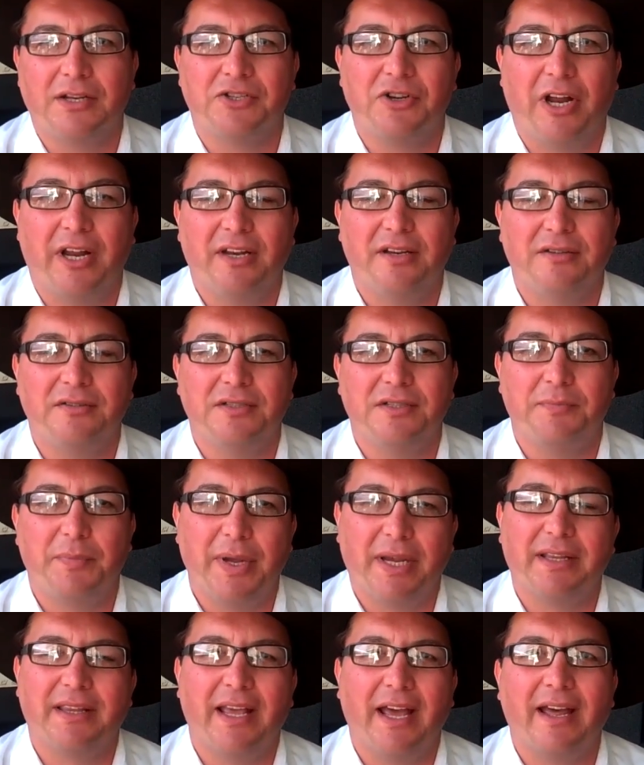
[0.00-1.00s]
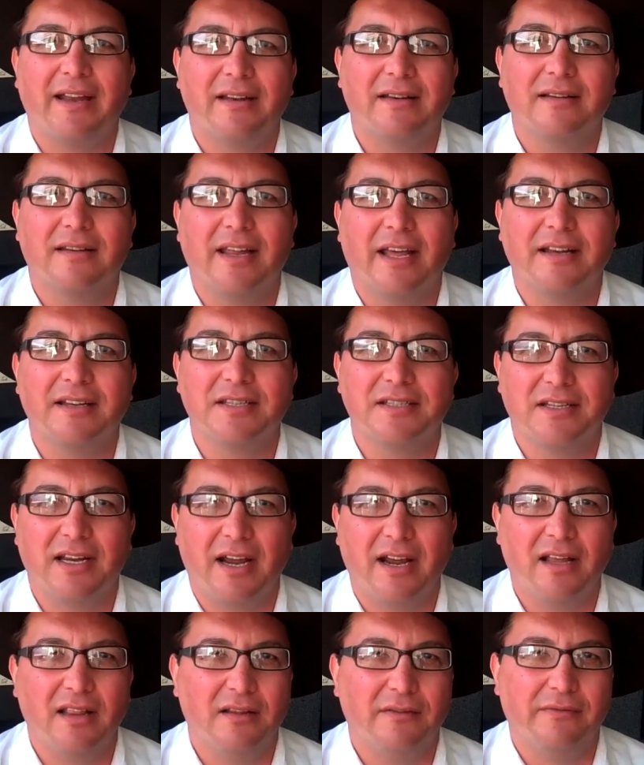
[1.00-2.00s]
I try to depict that
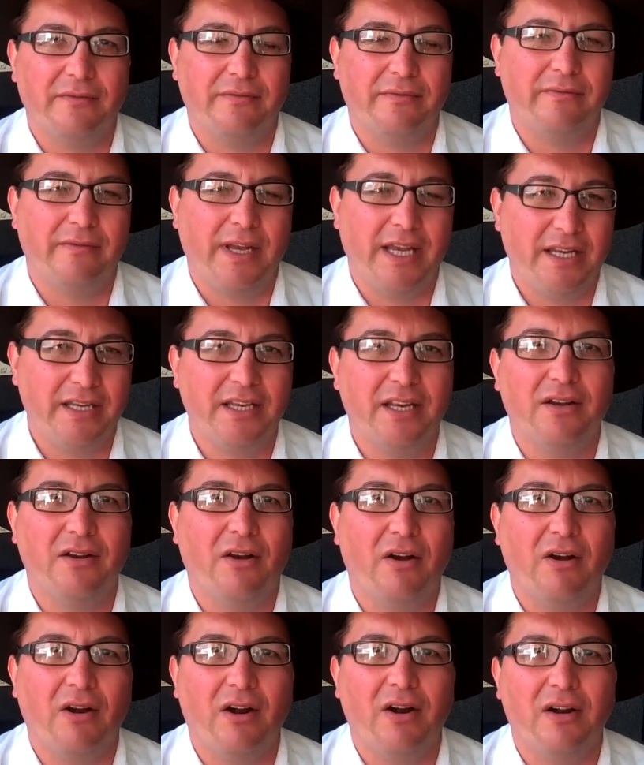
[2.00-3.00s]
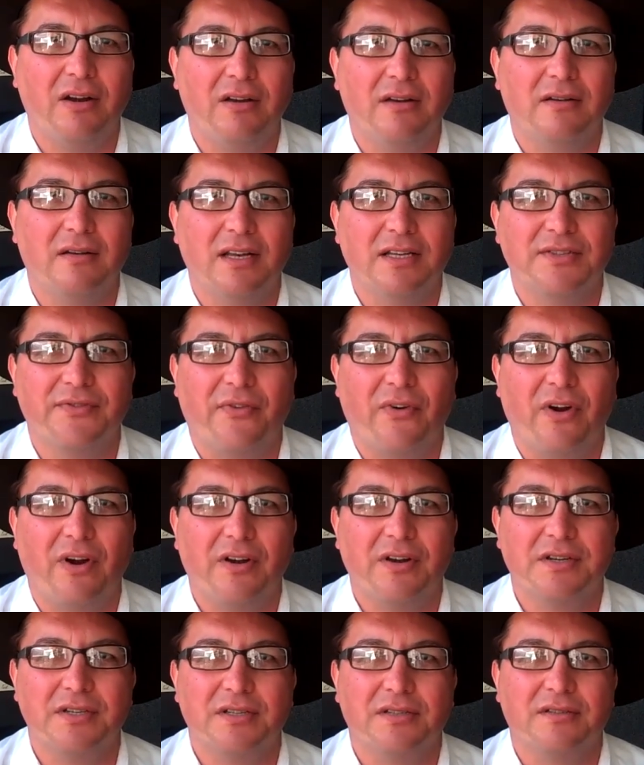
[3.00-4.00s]
style of Indian art as
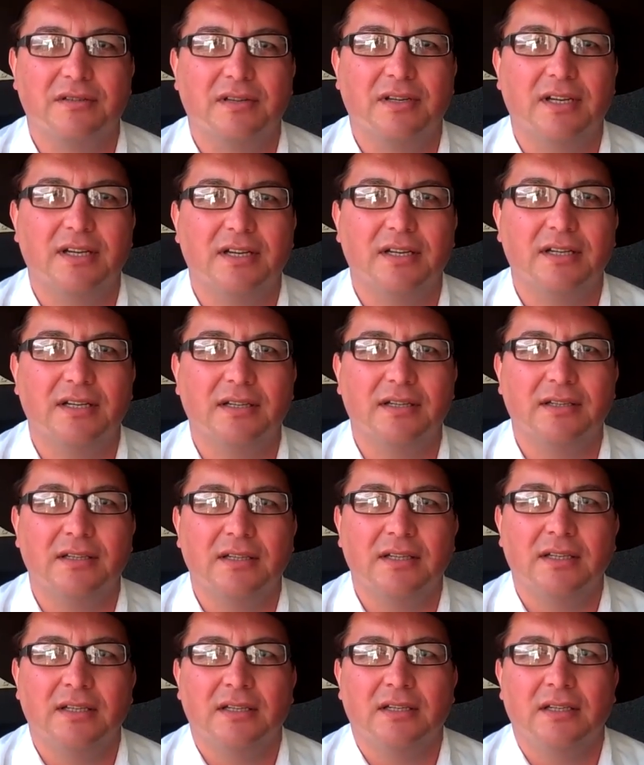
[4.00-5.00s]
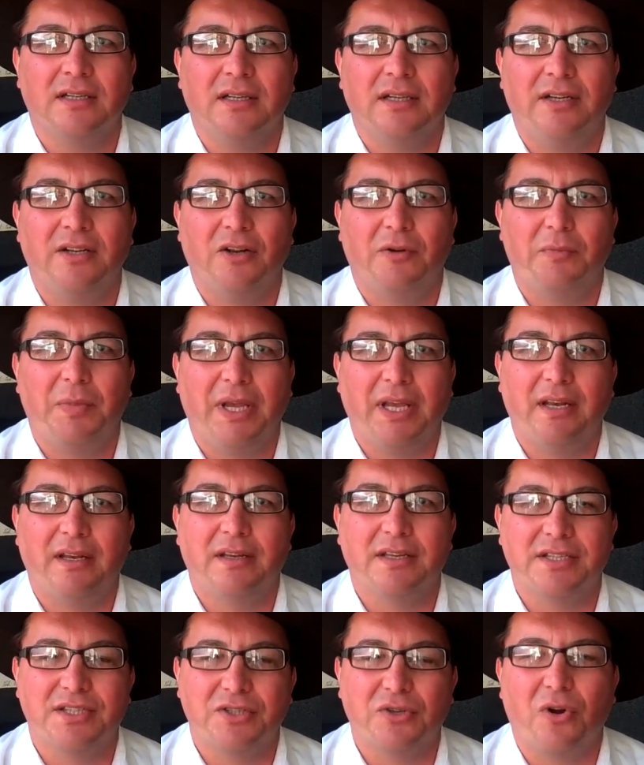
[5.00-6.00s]
far as being
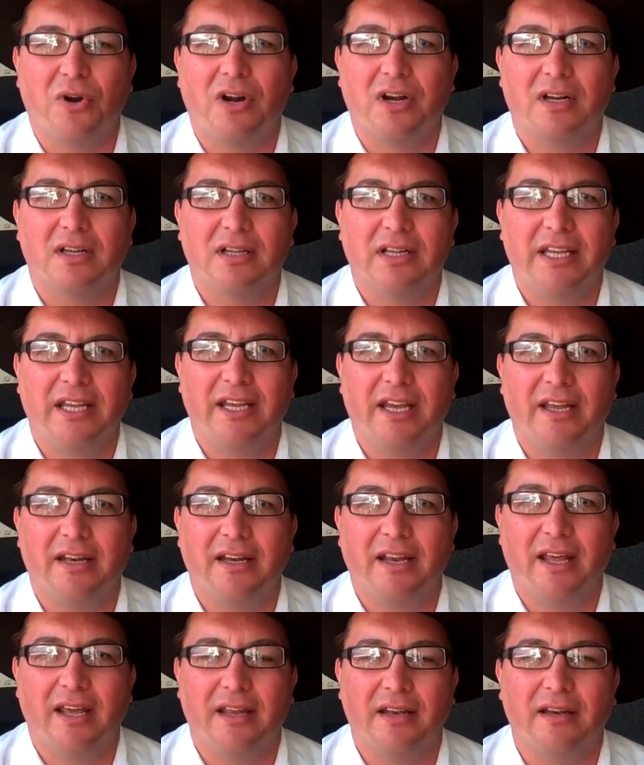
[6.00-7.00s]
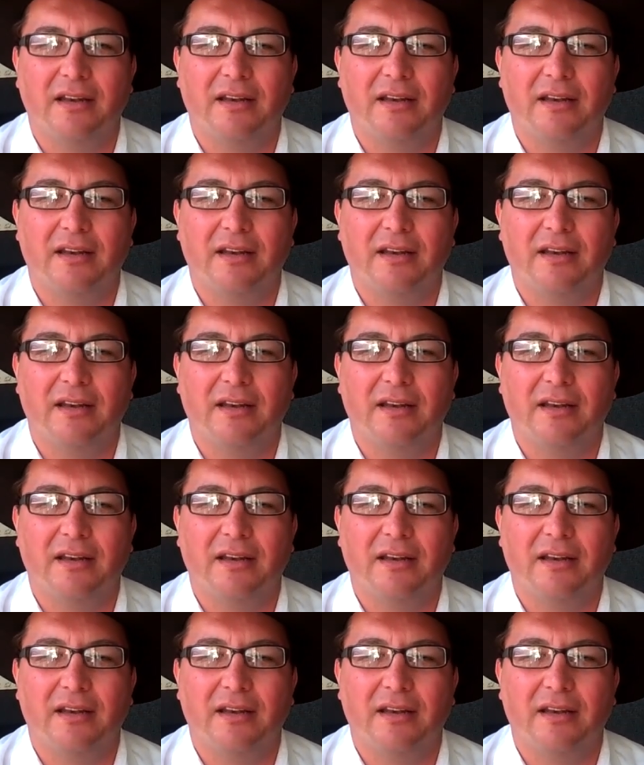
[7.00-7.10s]
historically and